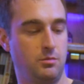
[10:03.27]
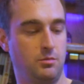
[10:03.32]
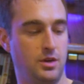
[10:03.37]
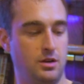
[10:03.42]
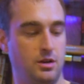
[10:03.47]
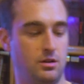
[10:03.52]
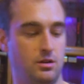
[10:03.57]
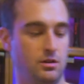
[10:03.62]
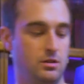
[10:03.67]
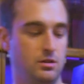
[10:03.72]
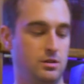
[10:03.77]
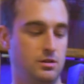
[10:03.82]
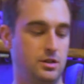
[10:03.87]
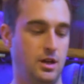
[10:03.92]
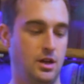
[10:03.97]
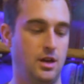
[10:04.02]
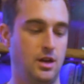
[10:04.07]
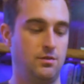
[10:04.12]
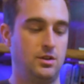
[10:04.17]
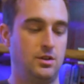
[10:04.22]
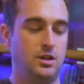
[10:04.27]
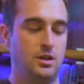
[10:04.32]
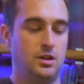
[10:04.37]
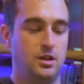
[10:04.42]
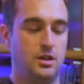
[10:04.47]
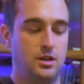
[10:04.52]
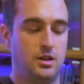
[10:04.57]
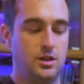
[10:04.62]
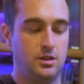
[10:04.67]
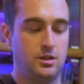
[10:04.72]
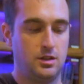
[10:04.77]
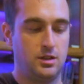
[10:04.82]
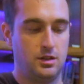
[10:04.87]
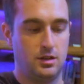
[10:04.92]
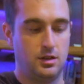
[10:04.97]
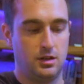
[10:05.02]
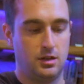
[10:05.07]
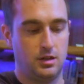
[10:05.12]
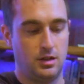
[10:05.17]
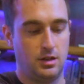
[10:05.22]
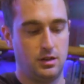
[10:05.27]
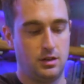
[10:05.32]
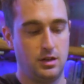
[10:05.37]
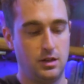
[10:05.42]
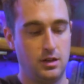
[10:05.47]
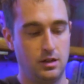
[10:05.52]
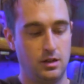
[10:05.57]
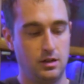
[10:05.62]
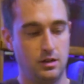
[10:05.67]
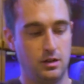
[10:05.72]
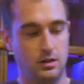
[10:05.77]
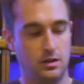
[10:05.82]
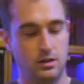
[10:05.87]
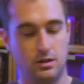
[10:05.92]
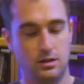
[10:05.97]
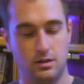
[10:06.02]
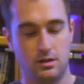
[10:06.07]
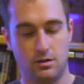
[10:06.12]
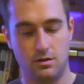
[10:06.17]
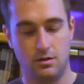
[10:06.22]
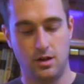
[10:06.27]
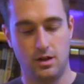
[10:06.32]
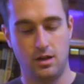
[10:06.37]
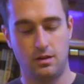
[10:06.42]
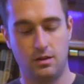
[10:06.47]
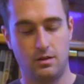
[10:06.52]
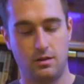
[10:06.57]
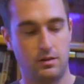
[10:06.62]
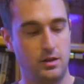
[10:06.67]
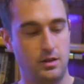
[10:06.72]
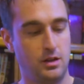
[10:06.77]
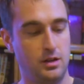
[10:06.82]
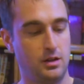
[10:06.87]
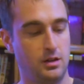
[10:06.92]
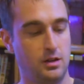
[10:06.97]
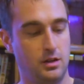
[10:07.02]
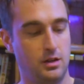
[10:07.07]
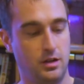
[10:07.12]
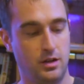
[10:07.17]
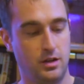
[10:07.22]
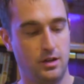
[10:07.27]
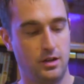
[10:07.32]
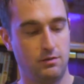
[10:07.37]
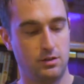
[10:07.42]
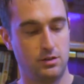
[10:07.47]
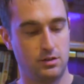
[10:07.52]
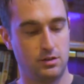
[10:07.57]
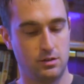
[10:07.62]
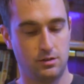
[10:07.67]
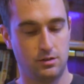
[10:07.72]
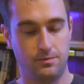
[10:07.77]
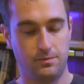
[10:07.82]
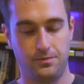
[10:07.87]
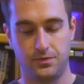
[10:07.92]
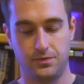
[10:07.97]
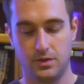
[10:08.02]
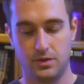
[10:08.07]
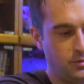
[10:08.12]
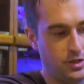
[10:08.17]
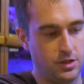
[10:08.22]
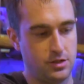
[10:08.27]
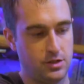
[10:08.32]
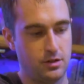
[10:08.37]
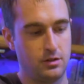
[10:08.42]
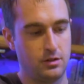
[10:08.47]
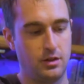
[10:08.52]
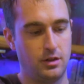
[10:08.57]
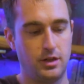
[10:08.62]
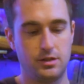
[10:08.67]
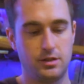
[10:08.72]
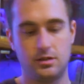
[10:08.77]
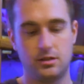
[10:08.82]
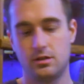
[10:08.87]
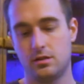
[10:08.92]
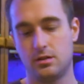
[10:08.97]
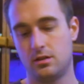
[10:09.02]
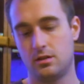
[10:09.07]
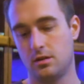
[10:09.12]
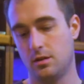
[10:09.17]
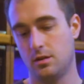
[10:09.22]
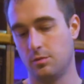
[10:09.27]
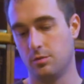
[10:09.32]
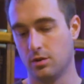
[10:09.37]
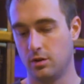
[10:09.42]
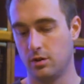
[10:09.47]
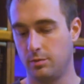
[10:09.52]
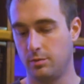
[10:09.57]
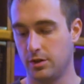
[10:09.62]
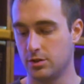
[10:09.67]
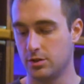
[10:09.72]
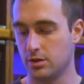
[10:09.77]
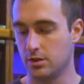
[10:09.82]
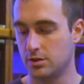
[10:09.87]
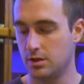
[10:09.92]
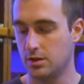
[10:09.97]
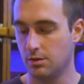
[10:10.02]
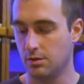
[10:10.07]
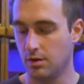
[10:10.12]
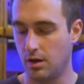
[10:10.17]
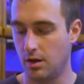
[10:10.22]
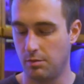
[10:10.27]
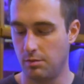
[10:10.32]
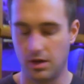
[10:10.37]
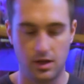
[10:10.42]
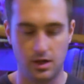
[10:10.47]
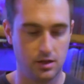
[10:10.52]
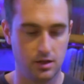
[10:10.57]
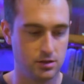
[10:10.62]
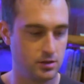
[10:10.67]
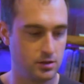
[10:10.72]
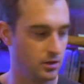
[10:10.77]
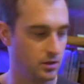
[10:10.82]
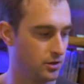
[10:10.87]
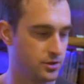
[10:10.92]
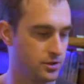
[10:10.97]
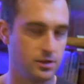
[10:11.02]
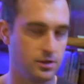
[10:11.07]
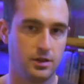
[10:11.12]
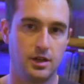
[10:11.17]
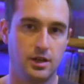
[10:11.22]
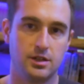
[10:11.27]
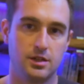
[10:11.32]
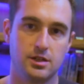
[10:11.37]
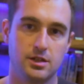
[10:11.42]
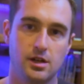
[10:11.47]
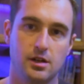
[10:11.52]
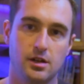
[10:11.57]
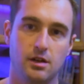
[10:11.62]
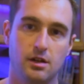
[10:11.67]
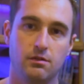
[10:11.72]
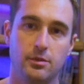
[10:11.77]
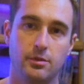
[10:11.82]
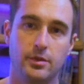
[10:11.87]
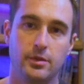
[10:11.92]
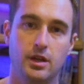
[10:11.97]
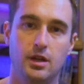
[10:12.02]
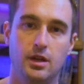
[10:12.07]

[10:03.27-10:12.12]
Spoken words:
better to have it and not need it than to not need it, or need it and not have it. So, and my sunglasses, I broke my trusty Ray-Bans. I lost a lens out of them.